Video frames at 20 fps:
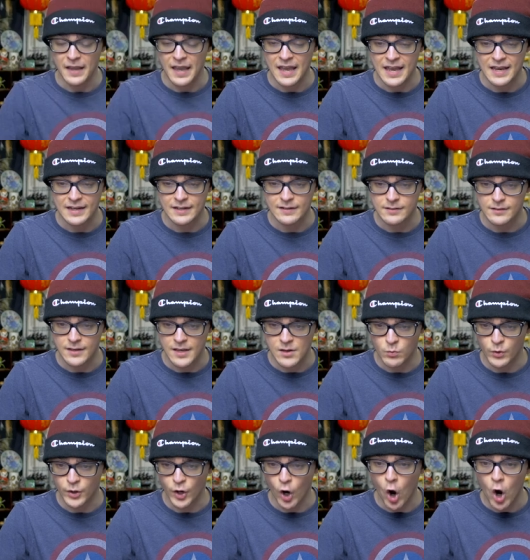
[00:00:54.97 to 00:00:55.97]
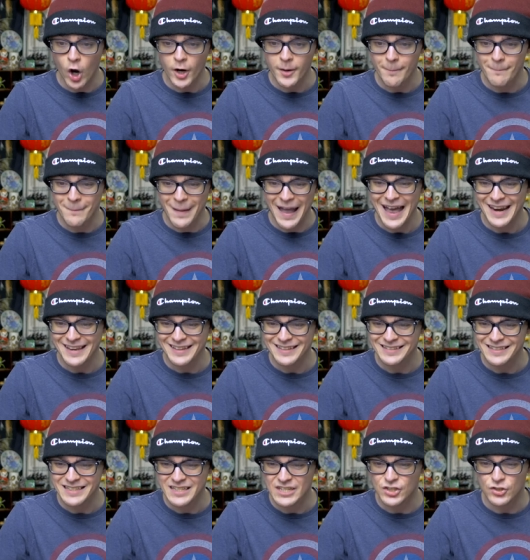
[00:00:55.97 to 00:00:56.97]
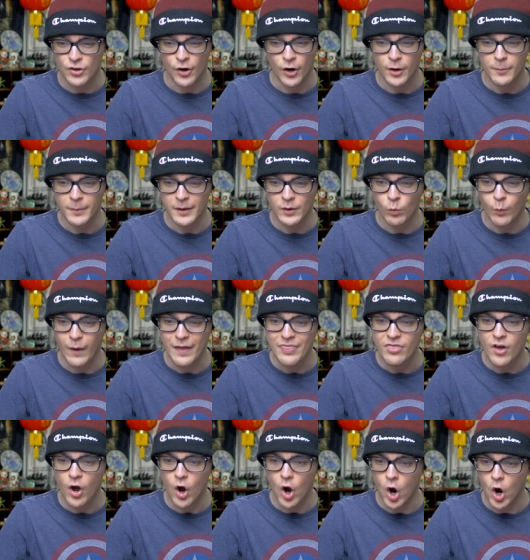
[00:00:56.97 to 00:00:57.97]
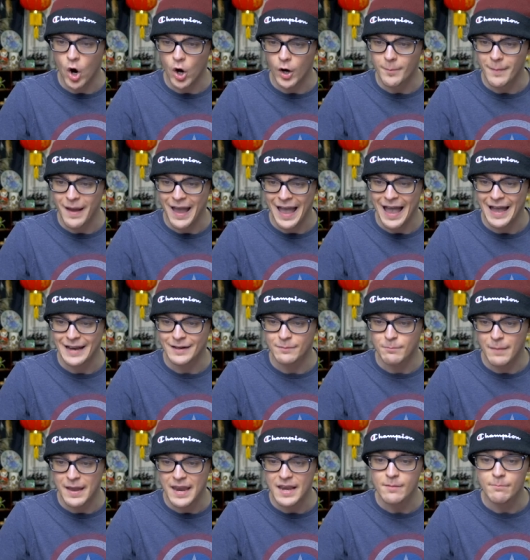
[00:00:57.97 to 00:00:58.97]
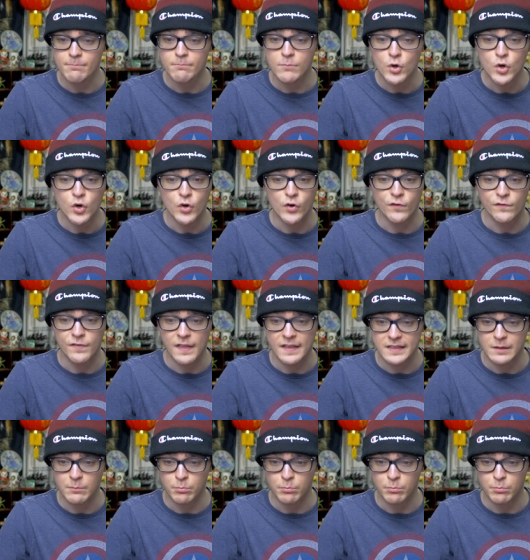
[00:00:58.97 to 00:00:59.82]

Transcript: and it would automatically determine when the arm had made a move that the